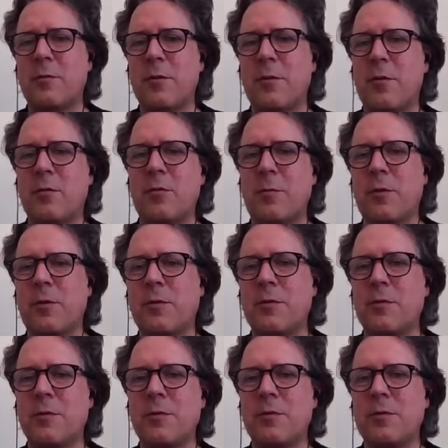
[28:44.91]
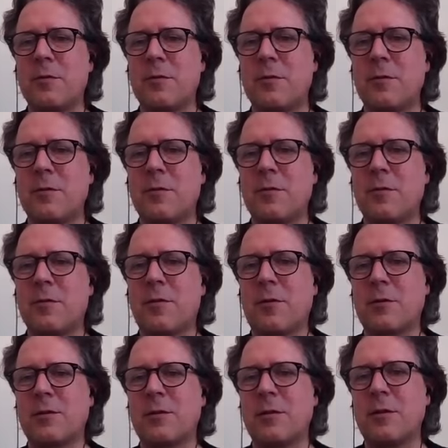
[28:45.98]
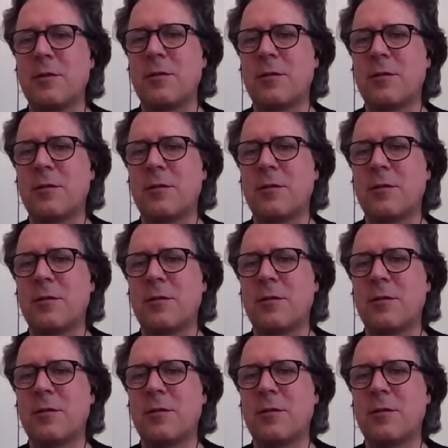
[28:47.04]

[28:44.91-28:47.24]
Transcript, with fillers: with your crypto currency.